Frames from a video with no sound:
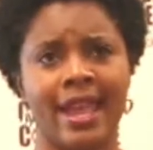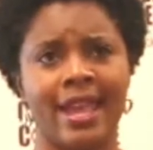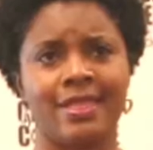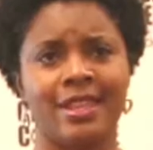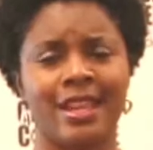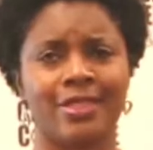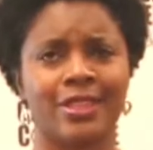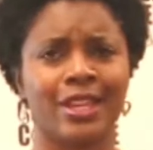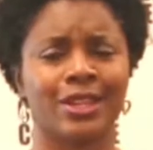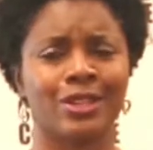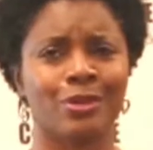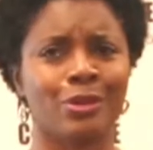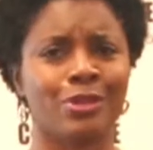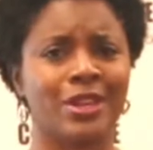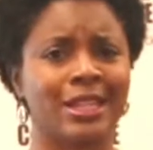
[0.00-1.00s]
And then I think
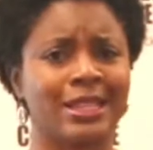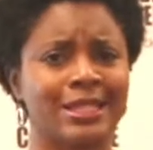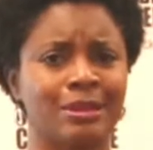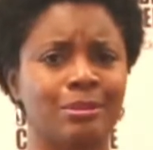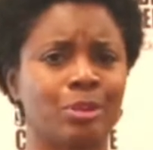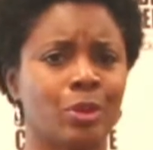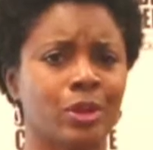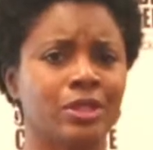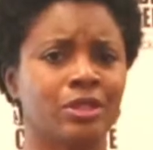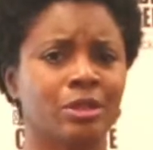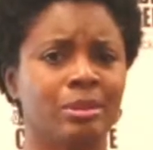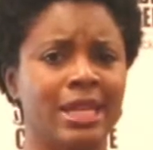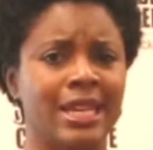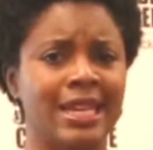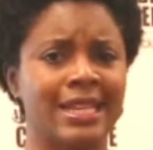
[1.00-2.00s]
another thing that's important
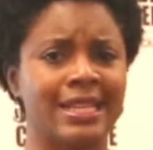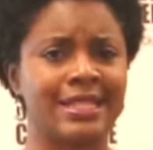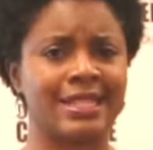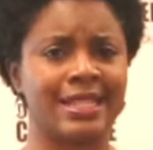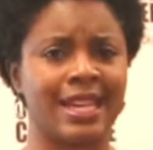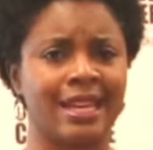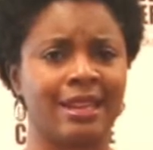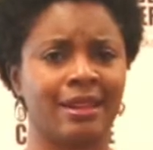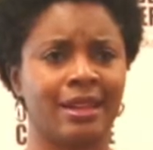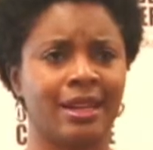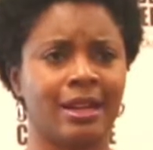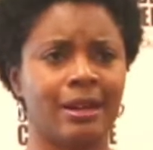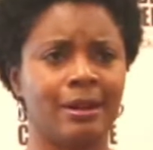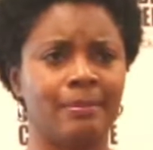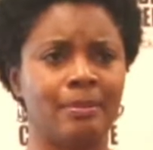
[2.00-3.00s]
to me is that
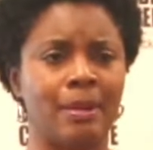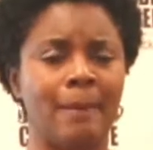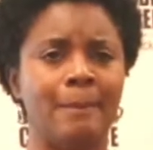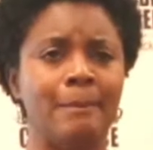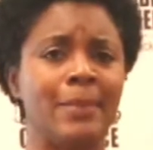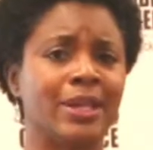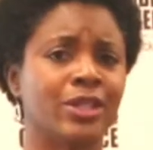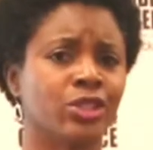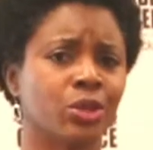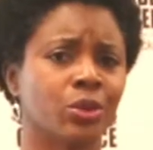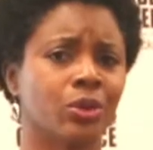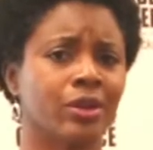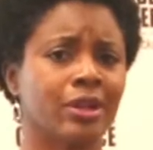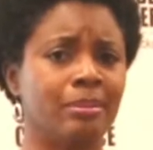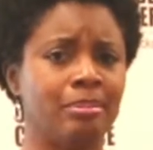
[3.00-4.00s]
um,
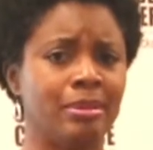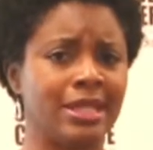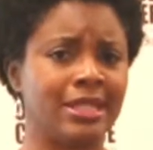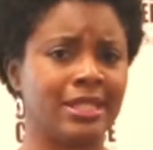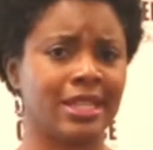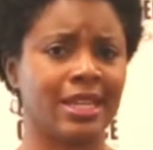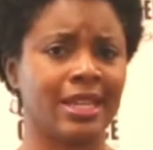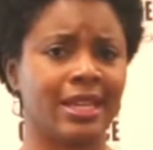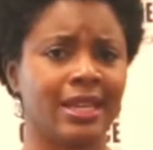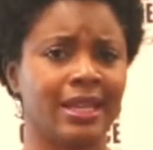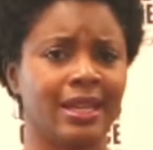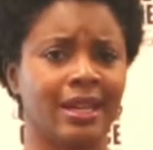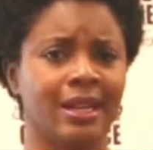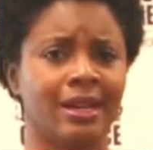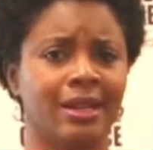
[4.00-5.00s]

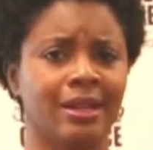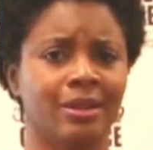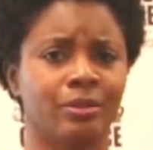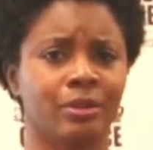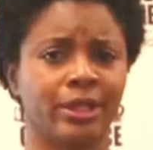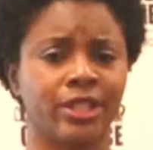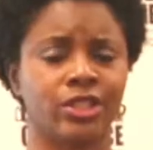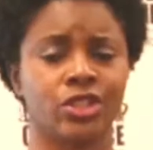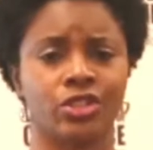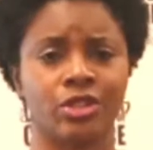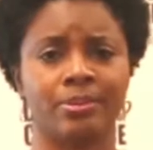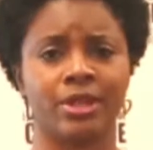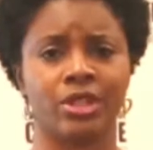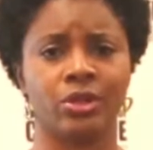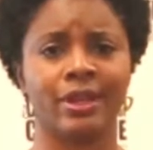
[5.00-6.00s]
mentor-mentee uh,
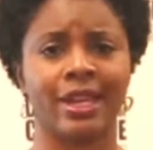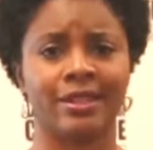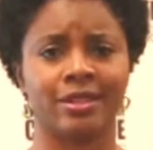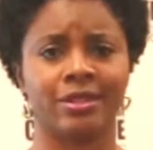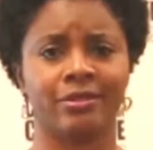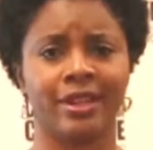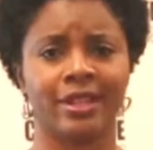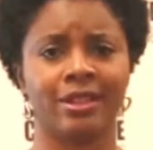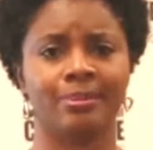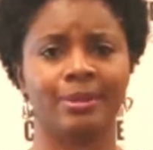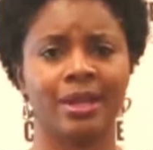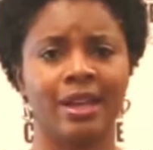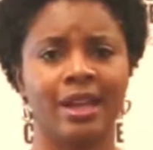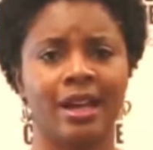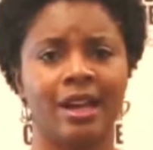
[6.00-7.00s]
relationship that you get to develop
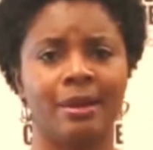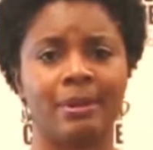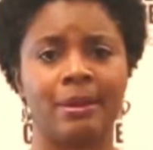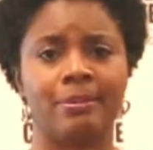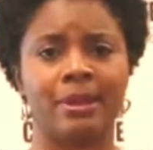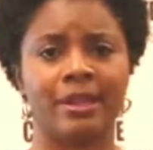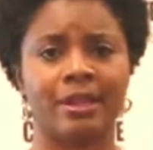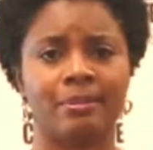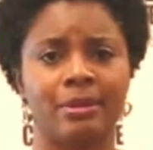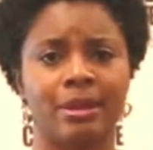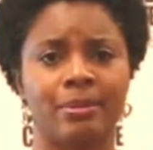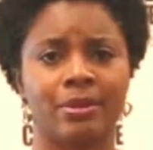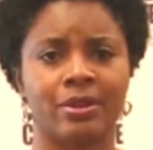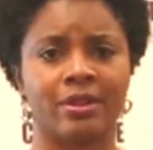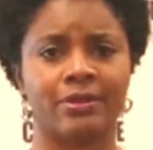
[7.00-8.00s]
uh, by being a
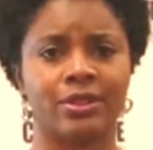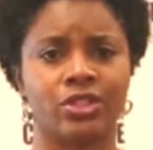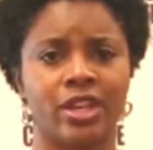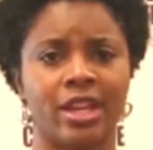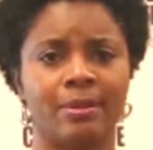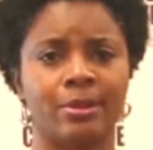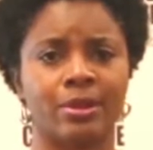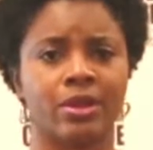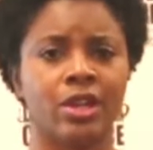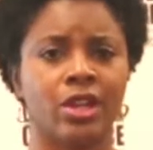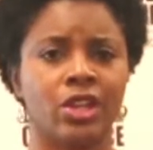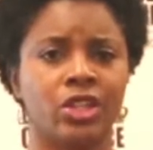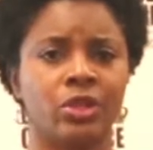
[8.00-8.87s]
member of the chamber.